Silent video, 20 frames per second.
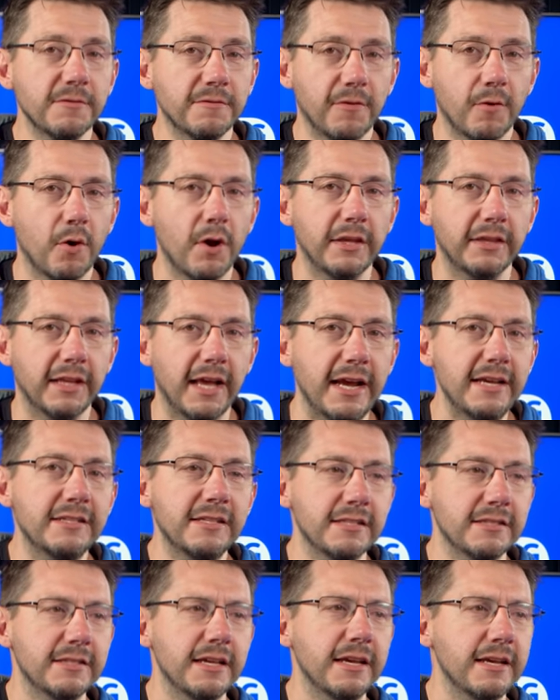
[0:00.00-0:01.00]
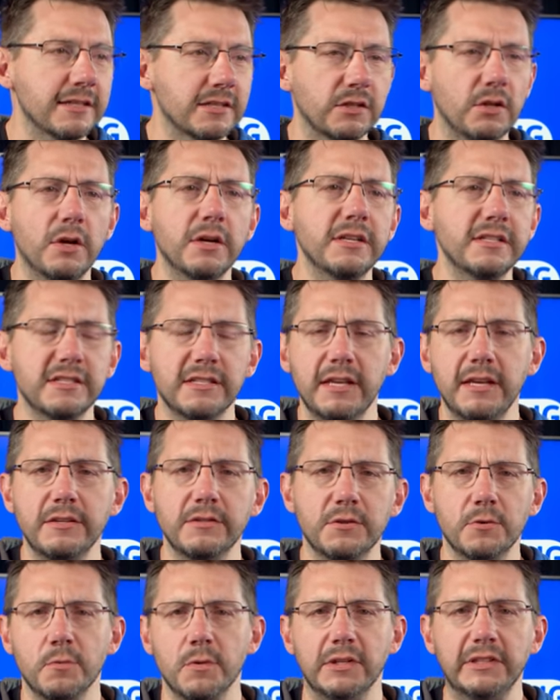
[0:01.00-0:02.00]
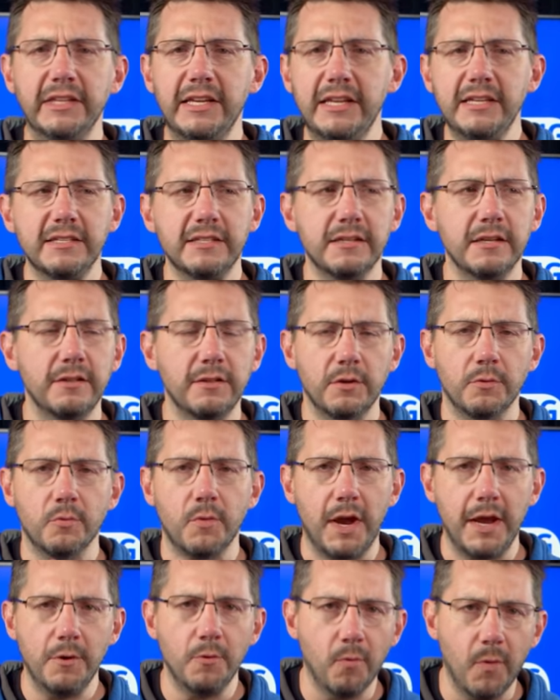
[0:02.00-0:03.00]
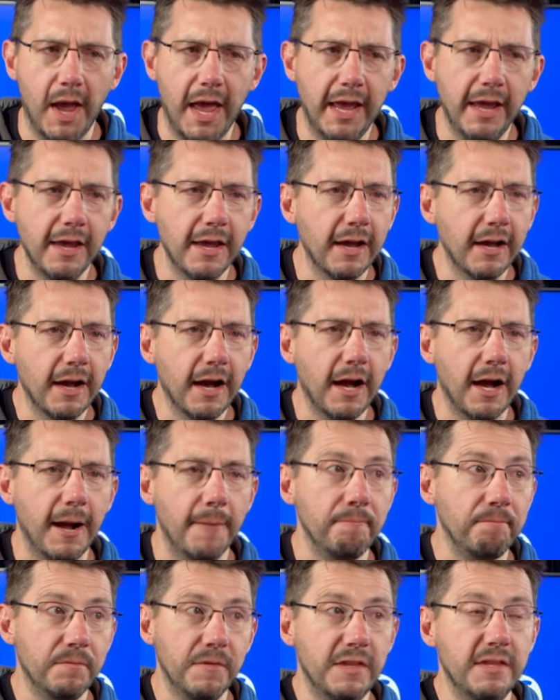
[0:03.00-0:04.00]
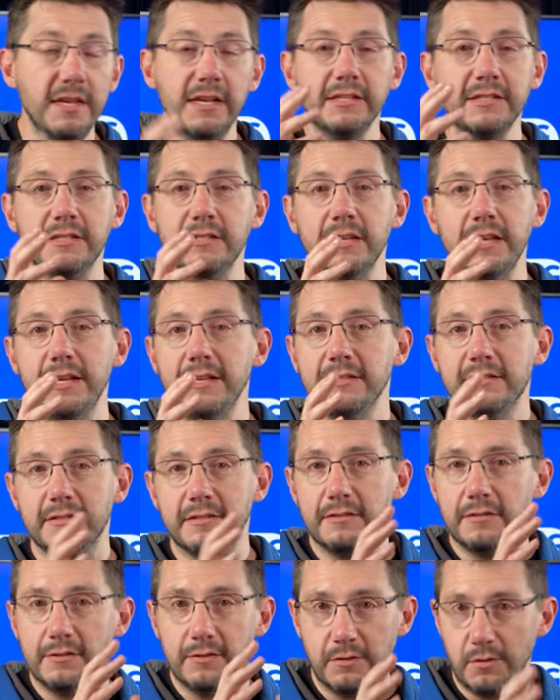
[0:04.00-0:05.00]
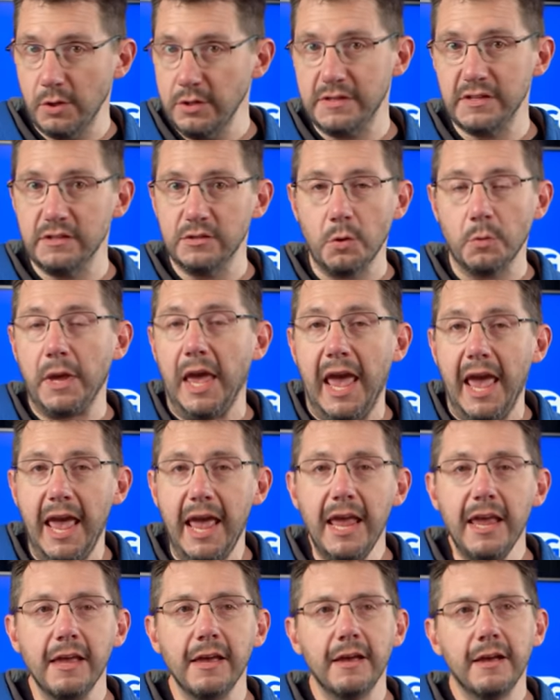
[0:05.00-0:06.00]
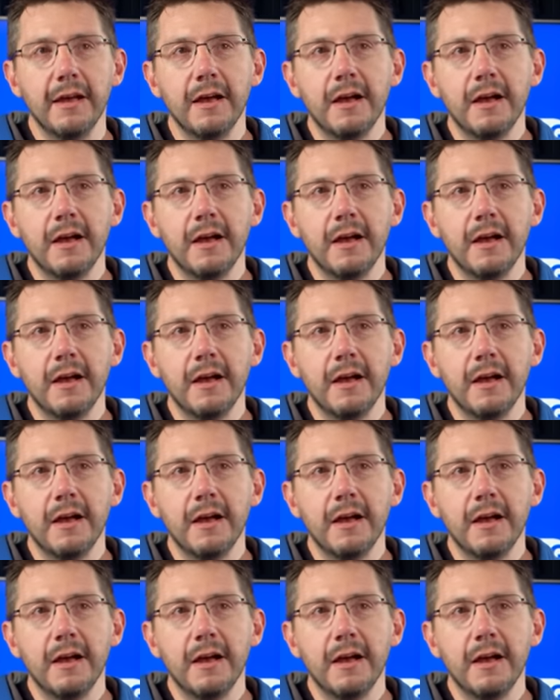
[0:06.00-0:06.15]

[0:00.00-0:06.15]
to Voron licensing, as long as things are released in the right way, um, this is this is okay.